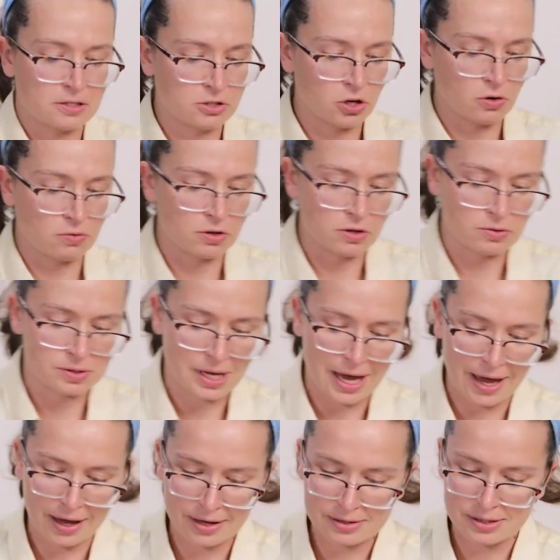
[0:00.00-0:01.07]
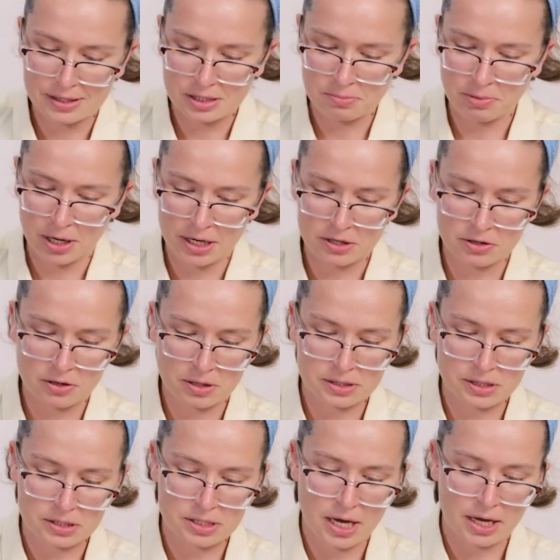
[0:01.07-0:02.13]
don't use eggs as a binder because
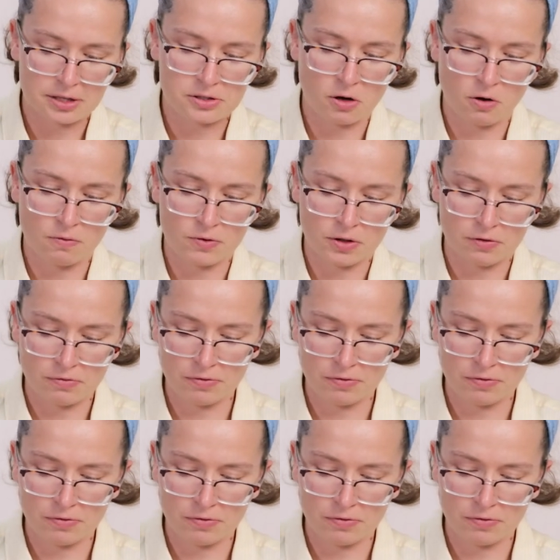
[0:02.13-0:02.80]
it takes over the